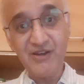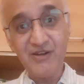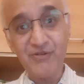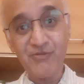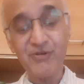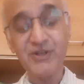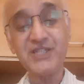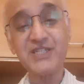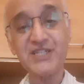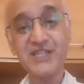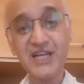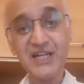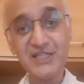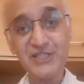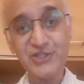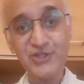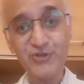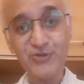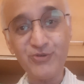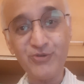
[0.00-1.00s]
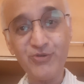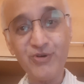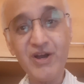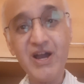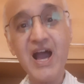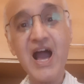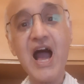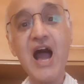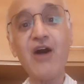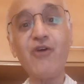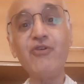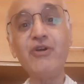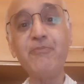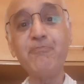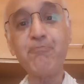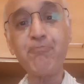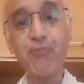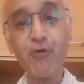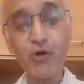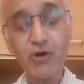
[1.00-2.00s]
which tells you how
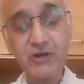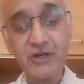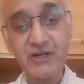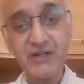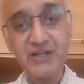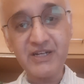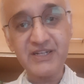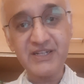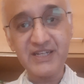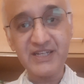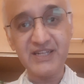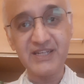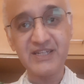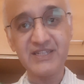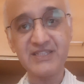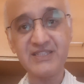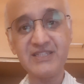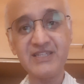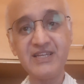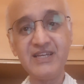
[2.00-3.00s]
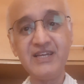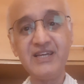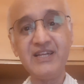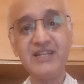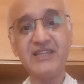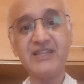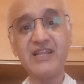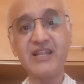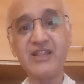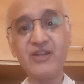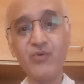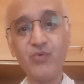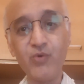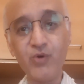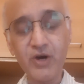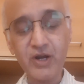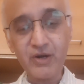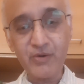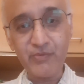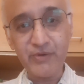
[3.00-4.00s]
important it is that the
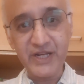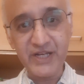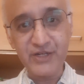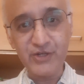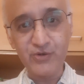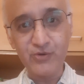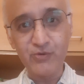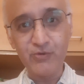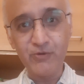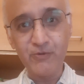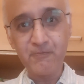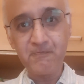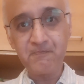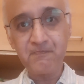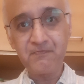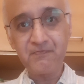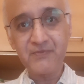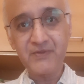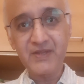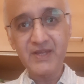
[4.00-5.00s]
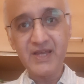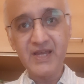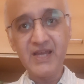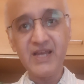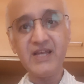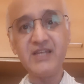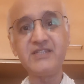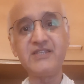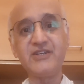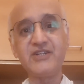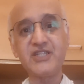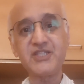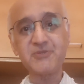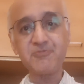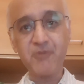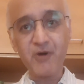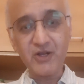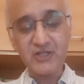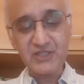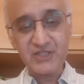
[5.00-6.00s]
work we do is
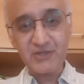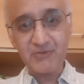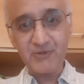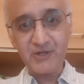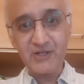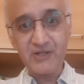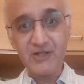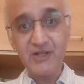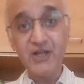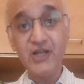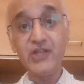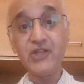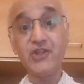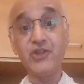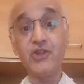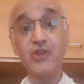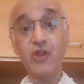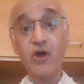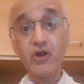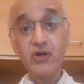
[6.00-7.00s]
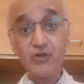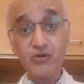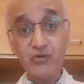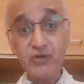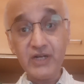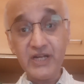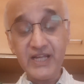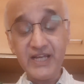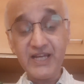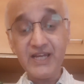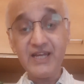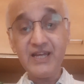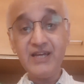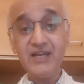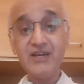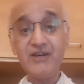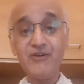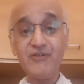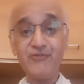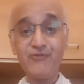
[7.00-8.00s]
responsible not only
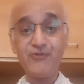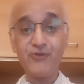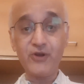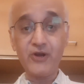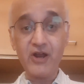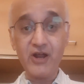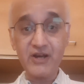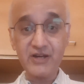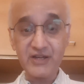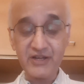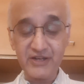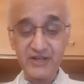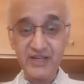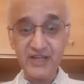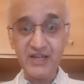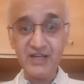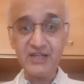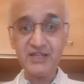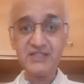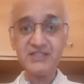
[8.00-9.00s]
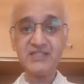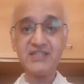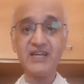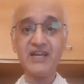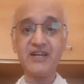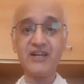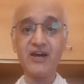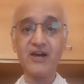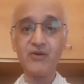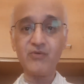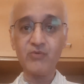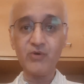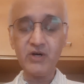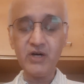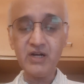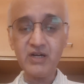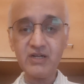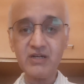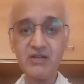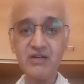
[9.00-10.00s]
for our careers and our work,